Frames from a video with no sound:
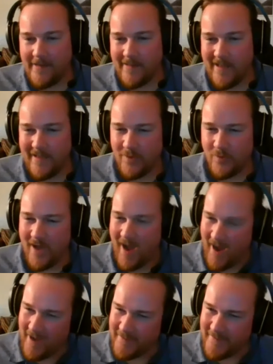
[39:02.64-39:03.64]
of like you
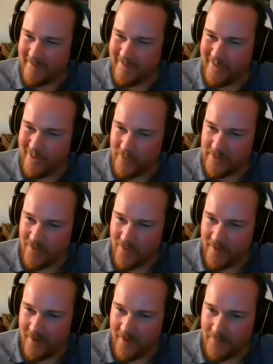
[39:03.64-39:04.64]
kind of think you know what's
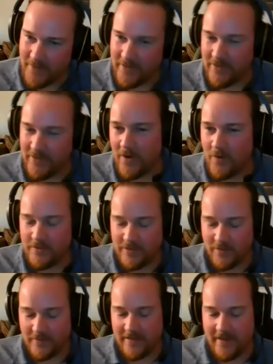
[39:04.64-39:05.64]
going on, but you don't.
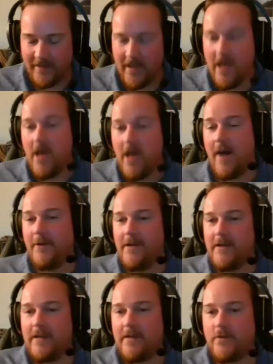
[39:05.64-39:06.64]
So it's like I'm
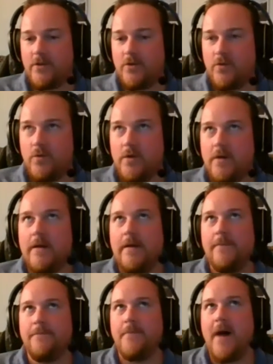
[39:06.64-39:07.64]
gonna give you
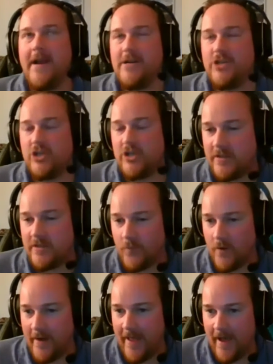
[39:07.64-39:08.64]
my gist of
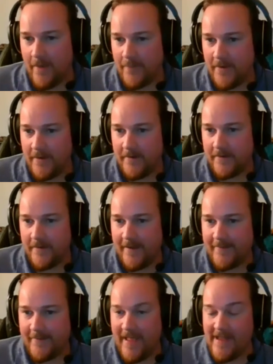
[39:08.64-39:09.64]
what happened,
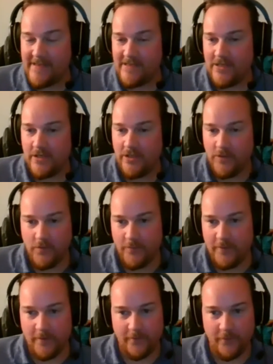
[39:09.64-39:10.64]
and then you
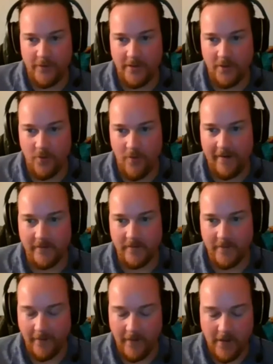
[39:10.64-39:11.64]
feel free to correct
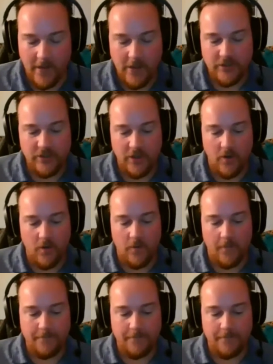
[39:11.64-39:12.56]
me. So